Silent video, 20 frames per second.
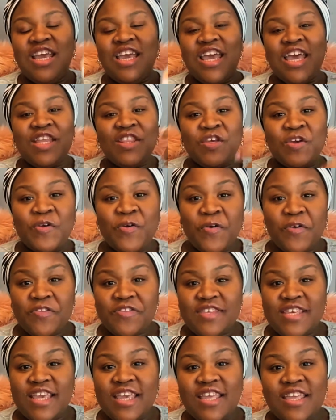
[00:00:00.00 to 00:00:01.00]
And the good
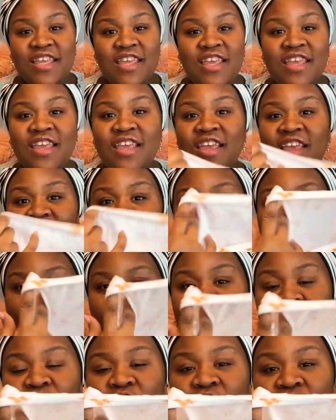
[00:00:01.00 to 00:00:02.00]
thing,
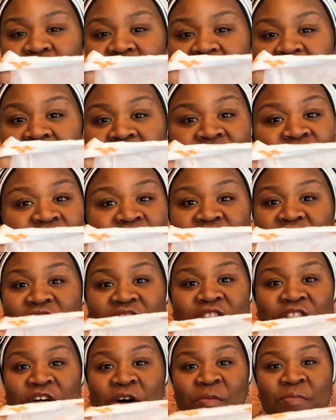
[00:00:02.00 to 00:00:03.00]
you don't have to
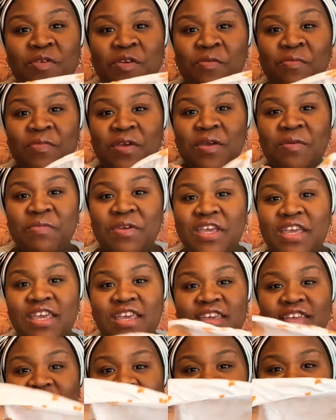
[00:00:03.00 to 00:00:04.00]
disturb your baby
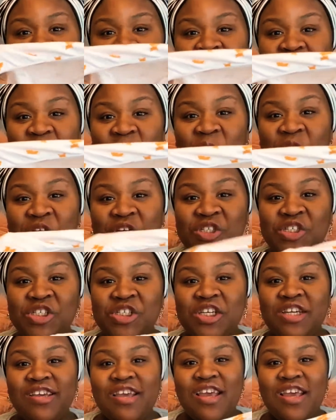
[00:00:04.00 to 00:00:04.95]
that much,